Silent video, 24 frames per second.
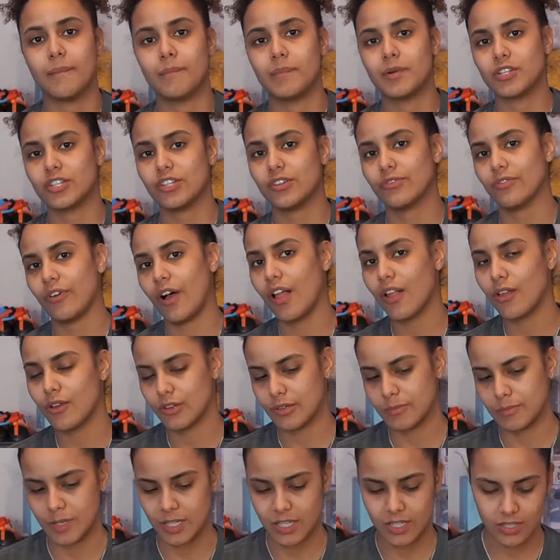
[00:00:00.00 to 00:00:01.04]
but she
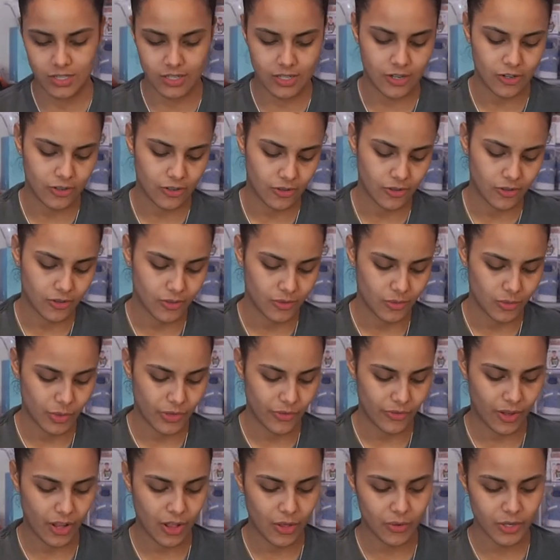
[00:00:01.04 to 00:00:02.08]
follows me, so we
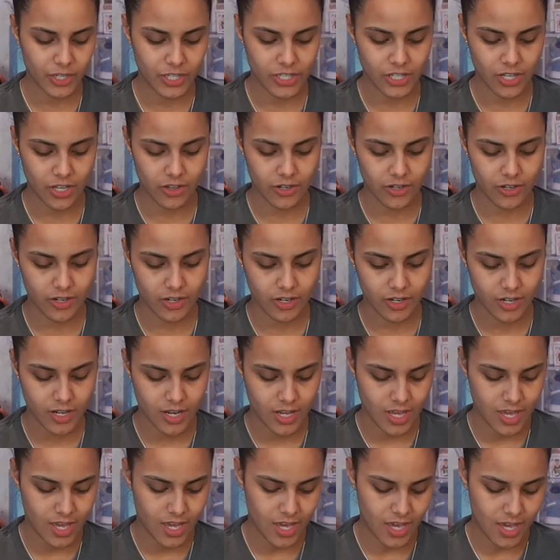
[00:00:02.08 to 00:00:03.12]
follow each other,
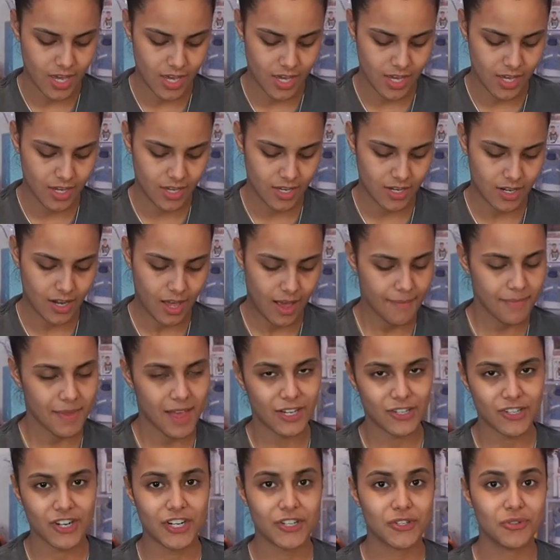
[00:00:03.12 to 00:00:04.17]
and I'm
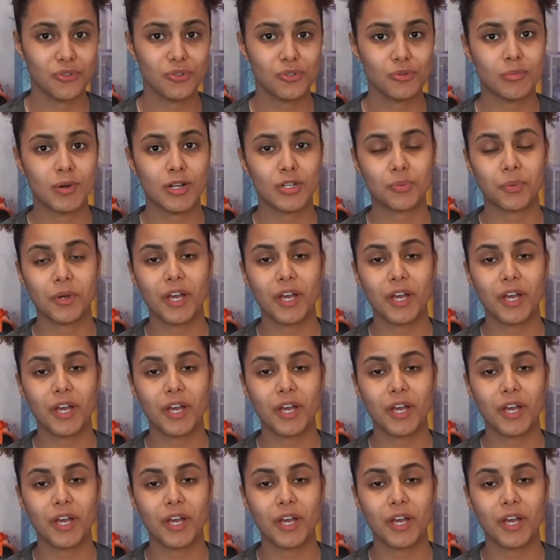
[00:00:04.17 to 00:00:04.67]
not trying to do too much.